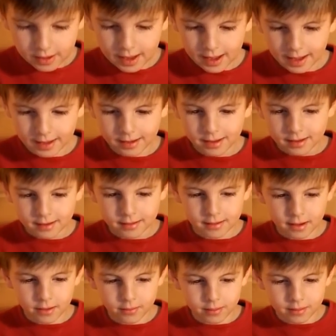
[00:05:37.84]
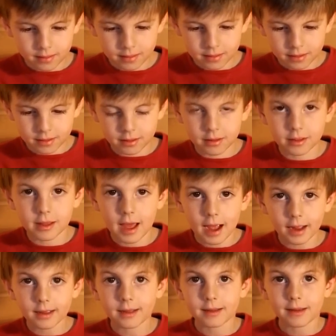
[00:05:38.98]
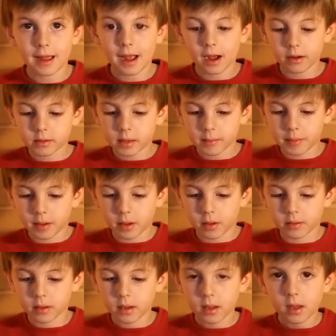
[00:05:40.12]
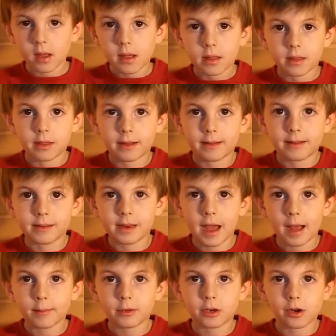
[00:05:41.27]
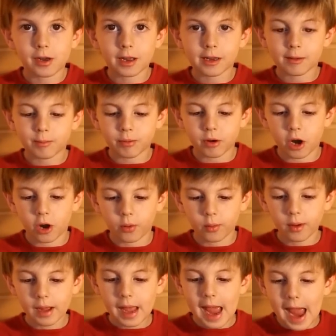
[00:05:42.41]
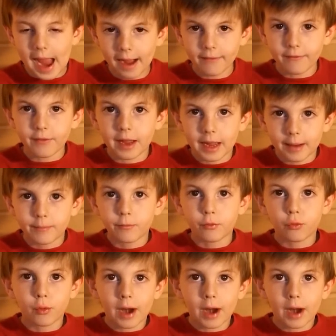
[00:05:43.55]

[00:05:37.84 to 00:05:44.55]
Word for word: Okay, so that is how to build the Snap Circuits Pro FM